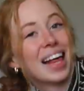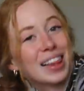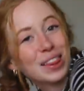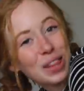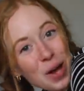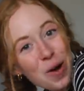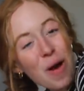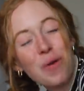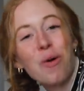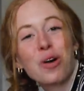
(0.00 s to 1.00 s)
Hello
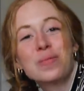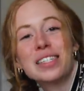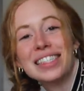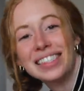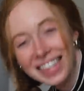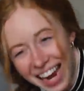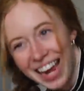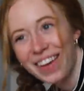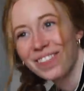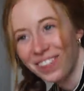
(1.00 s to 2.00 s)
and welcome to
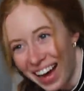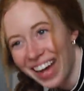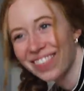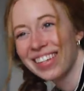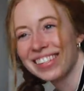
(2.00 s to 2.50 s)
day 5.